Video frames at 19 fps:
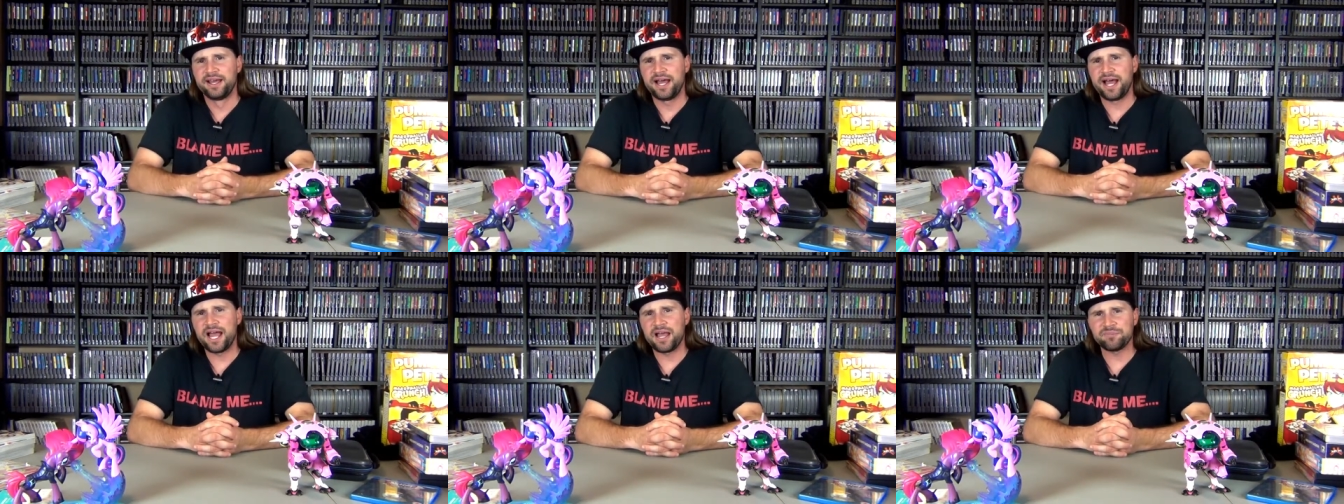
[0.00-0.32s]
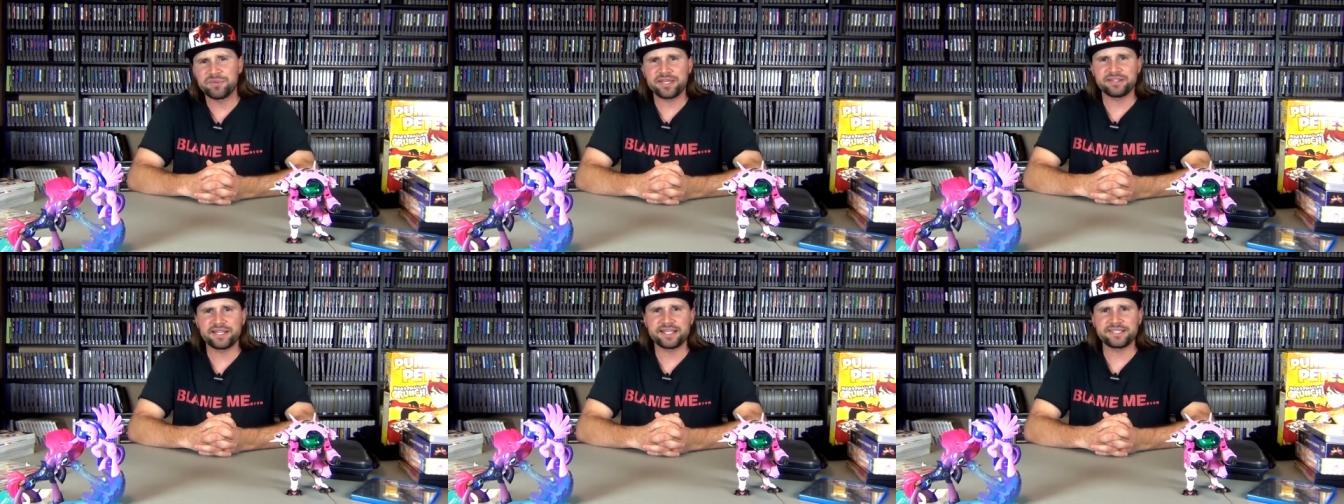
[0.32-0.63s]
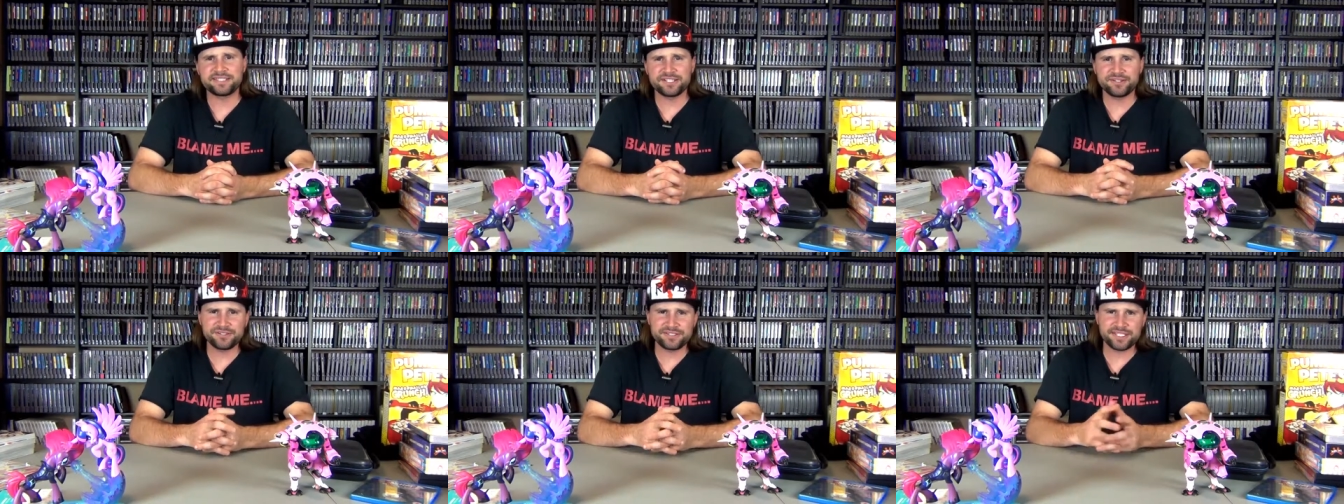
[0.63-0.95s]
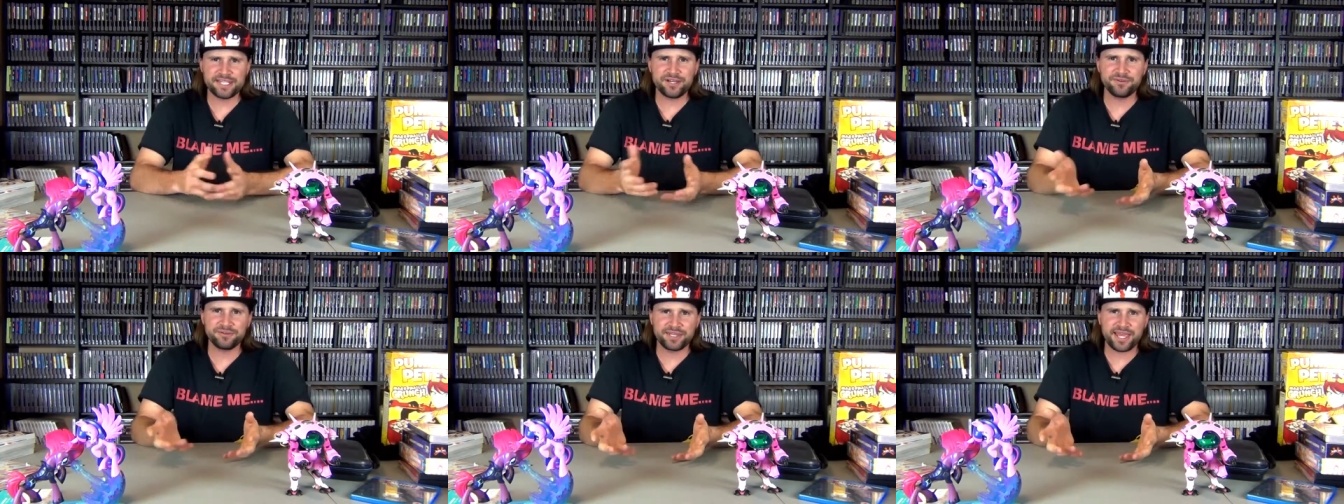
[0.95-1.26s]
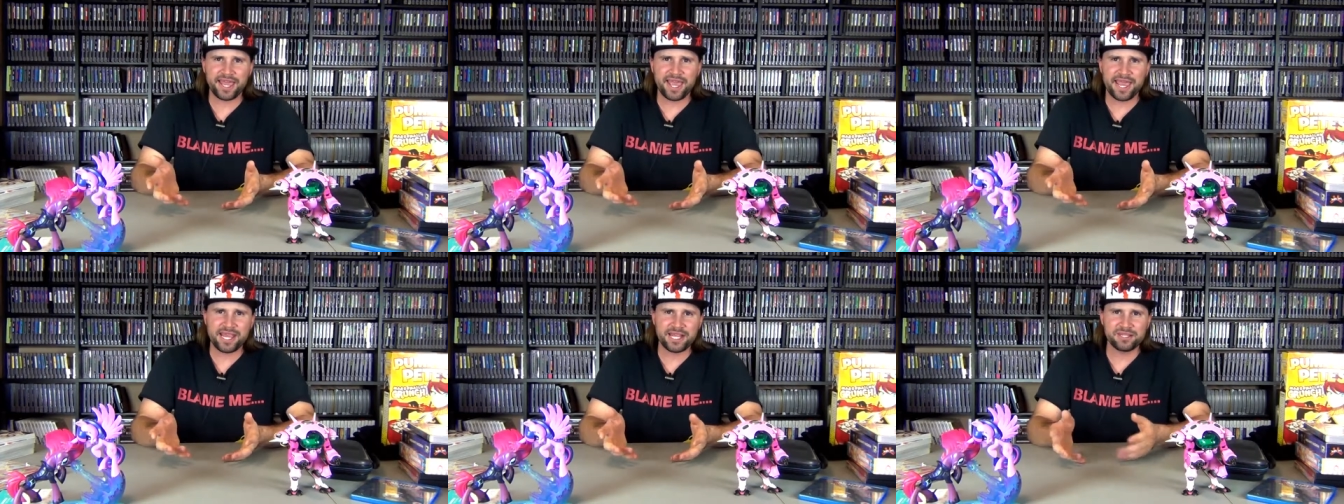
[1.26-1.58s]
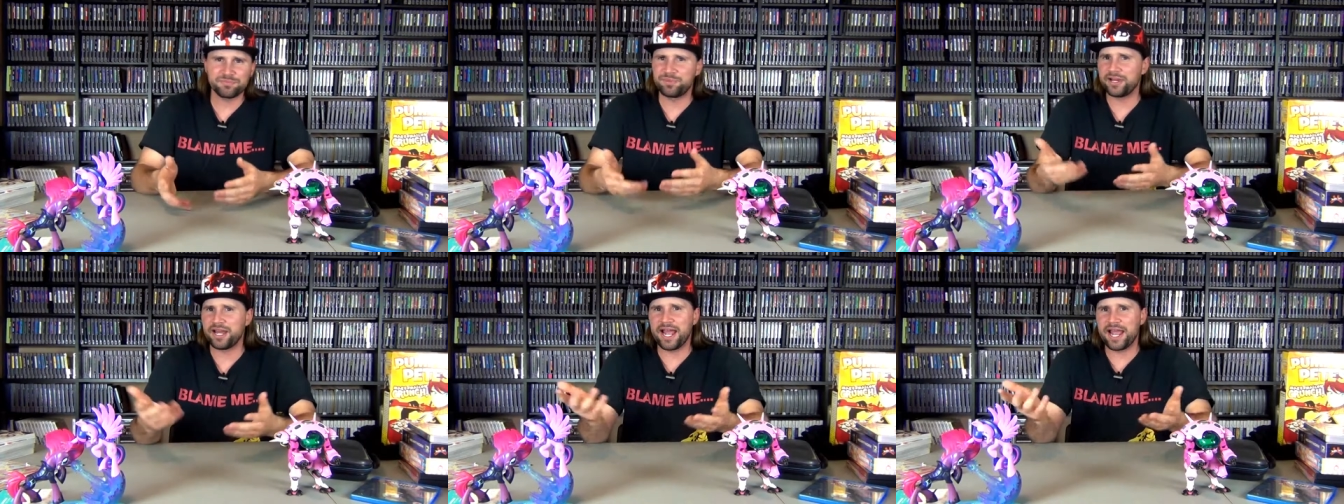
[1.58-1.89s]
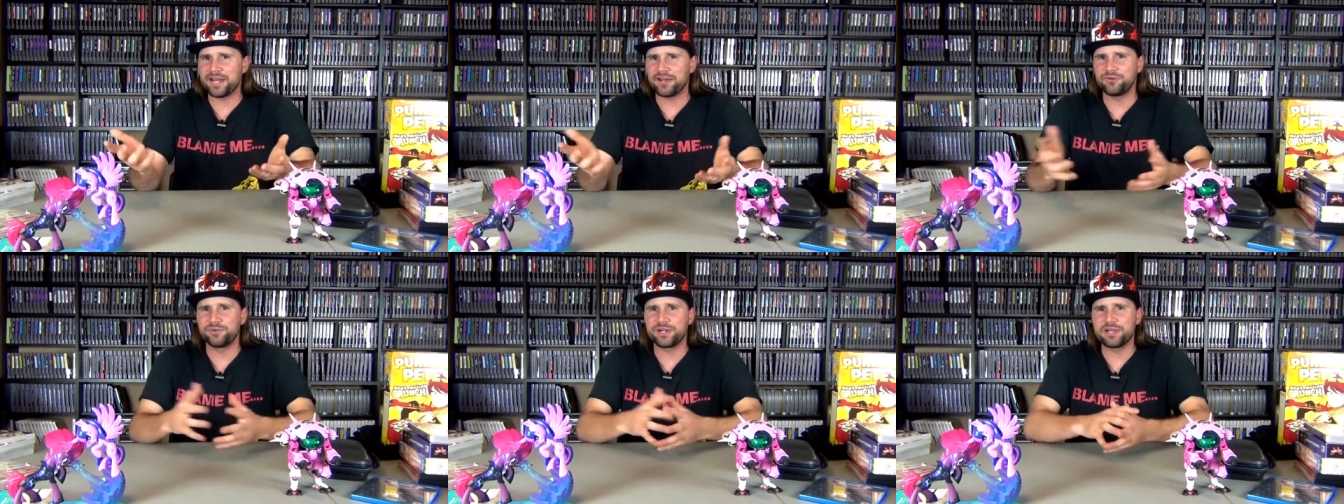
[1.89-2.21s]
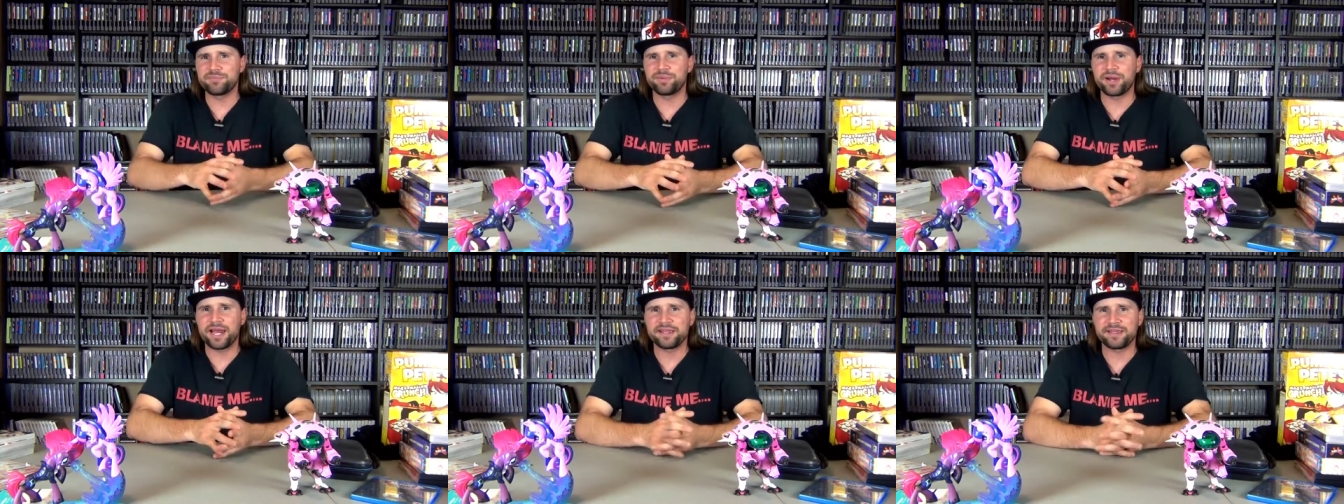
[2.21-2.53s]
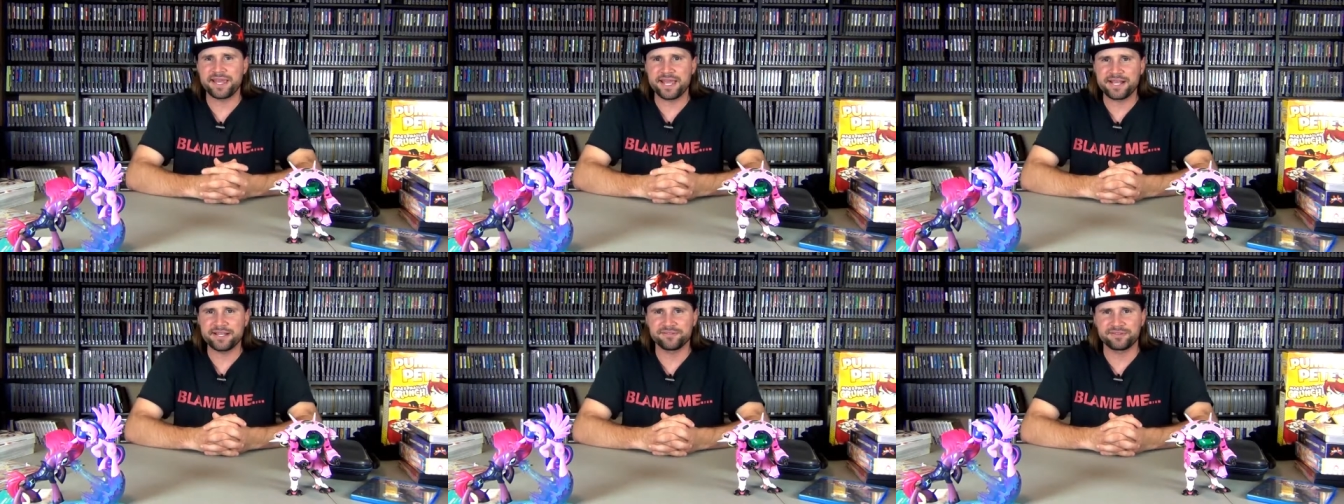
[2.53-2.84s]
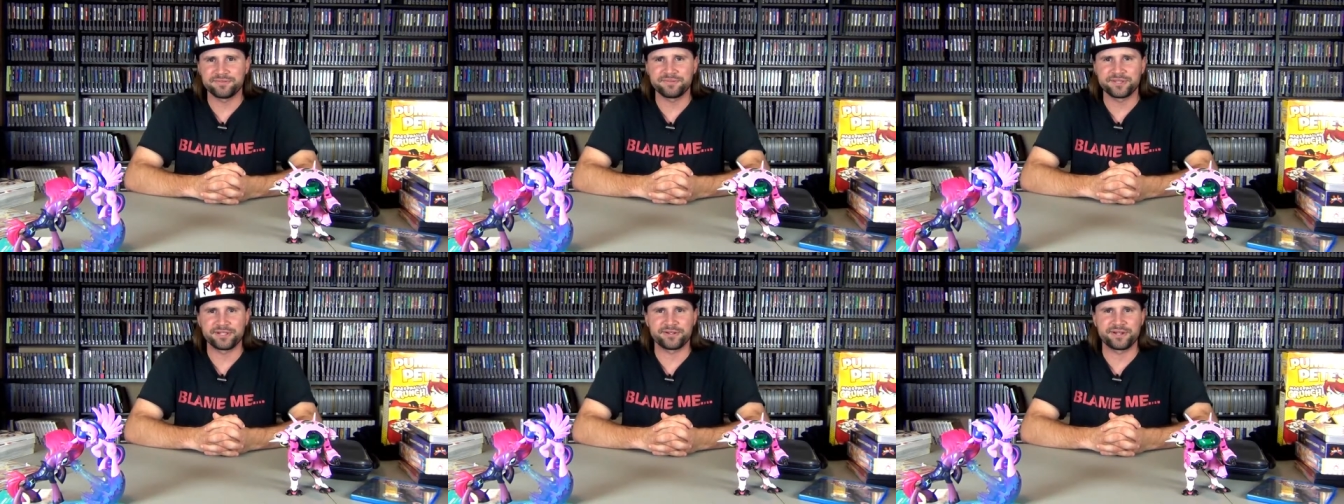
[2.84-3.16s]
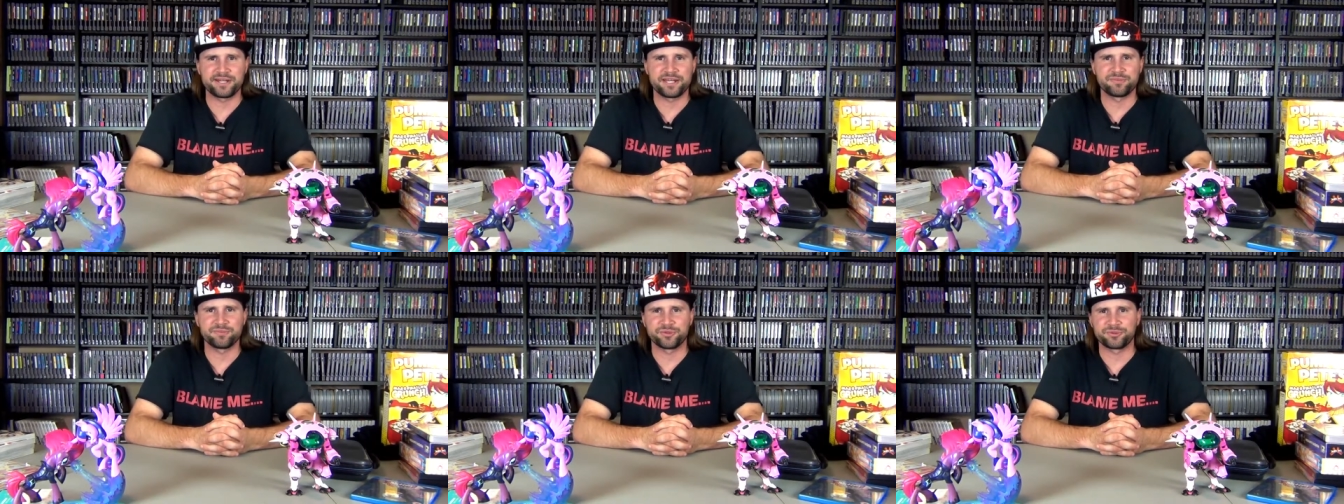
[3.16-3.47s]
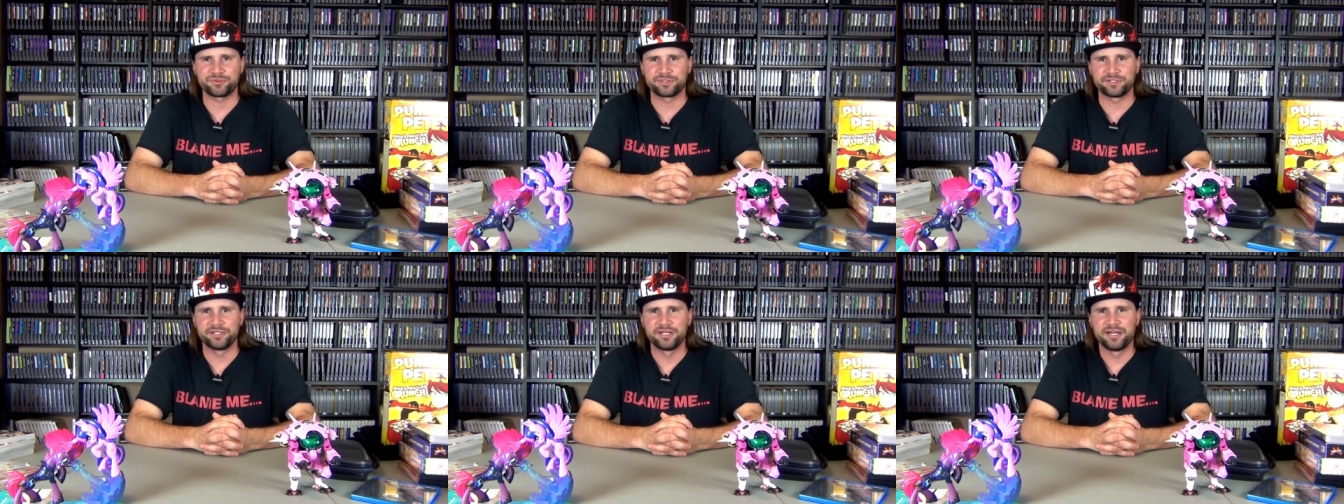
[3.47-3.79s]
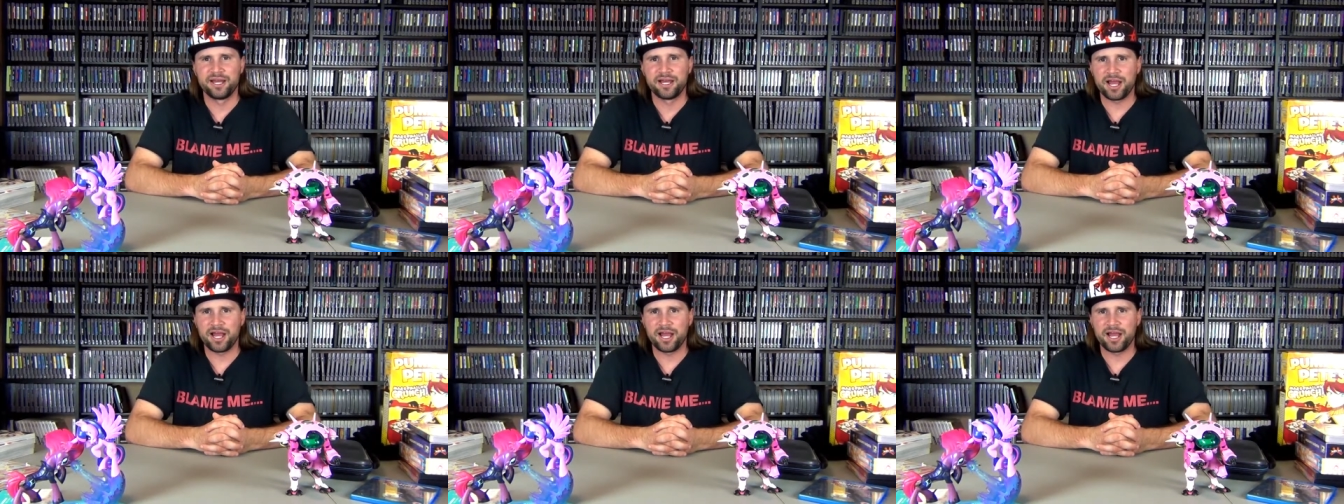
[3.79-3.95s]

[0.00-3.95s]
I mean, they still sell games, but I don't really buy games from there anymore.